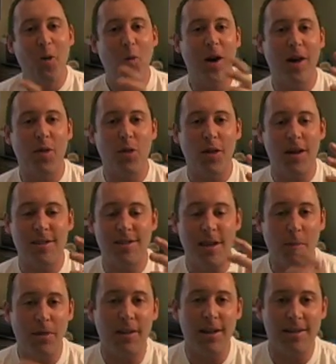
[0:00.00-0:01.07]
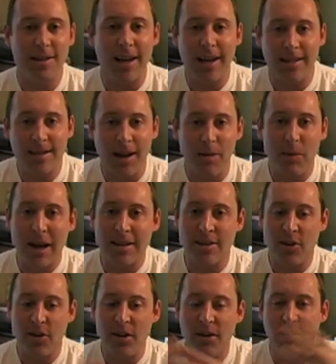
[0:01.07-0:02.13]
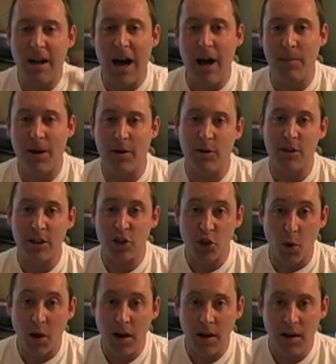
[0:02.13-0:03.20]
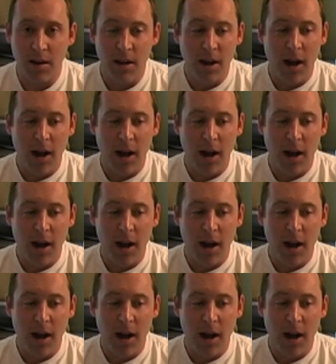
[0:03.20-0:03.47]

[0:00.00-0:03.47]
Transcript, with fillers: with something that's antibacterial, I'm not really sure.